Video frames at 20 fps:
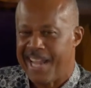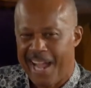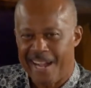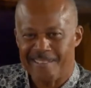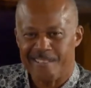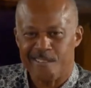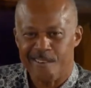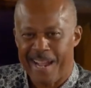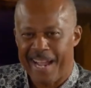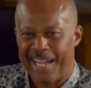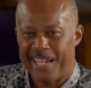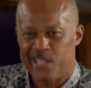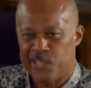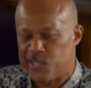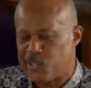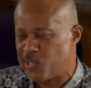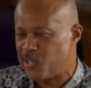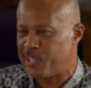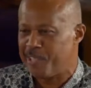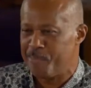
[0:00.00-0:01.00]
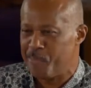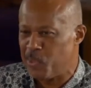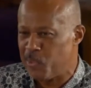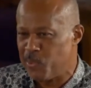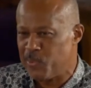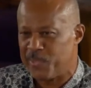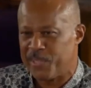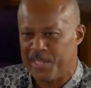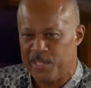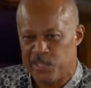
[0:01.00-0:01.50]
terrorize the
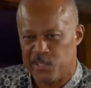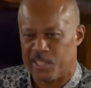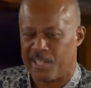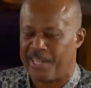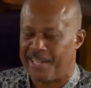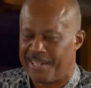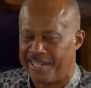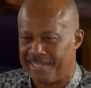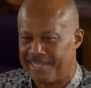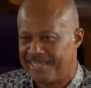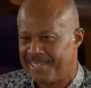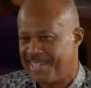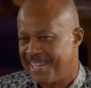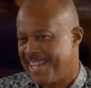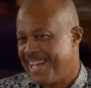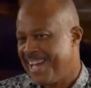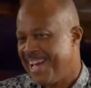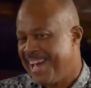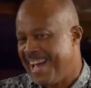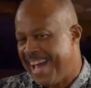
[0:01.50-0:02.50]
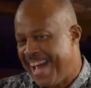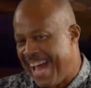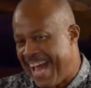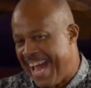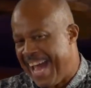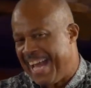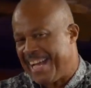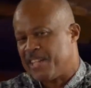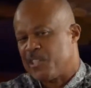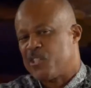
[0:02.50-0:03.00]
communities there,
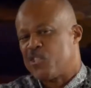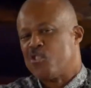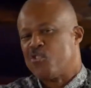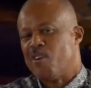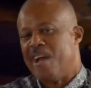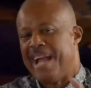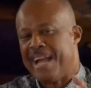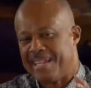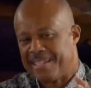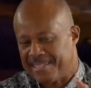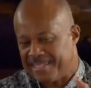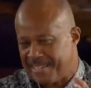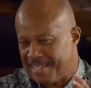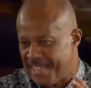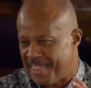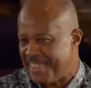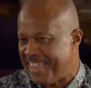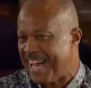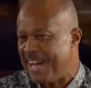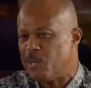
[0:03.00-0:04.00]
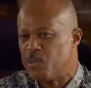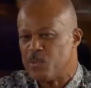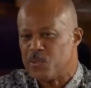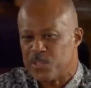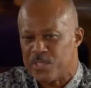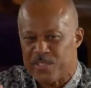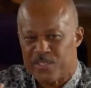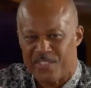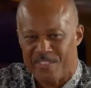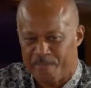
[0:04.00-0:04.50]
extract
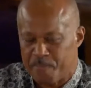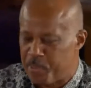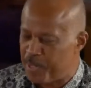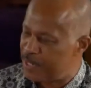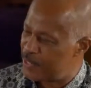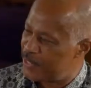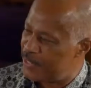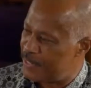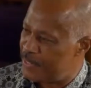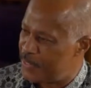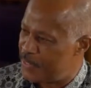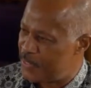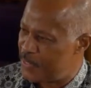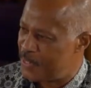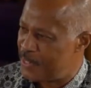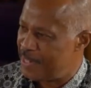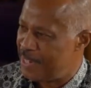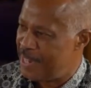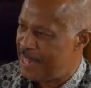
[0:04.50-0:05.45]
thousands of persons,